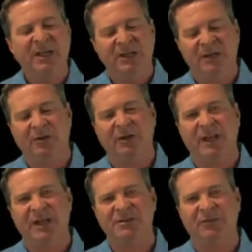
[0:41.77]
you can go to
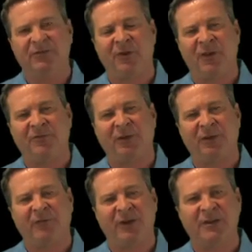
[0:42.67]
National Fallen
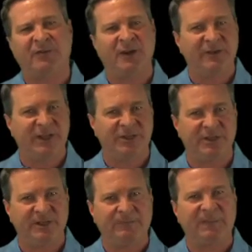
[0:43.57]
Firefighters
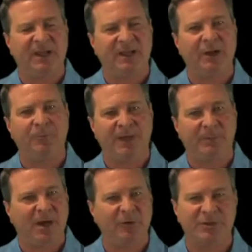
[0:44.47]
Foundation and help them
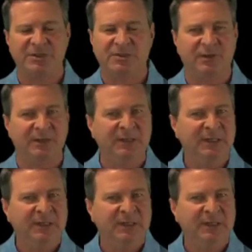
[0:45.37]
out, or just go to